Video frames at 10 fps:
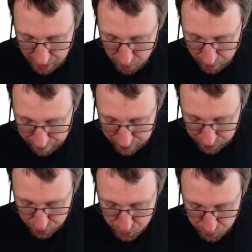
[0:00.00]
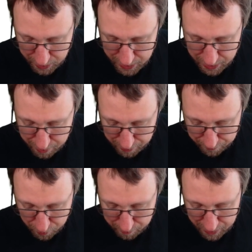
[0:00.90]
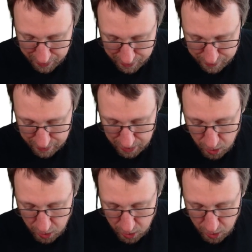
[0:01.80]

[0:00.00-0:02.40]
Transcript: We have a 3 coming from here.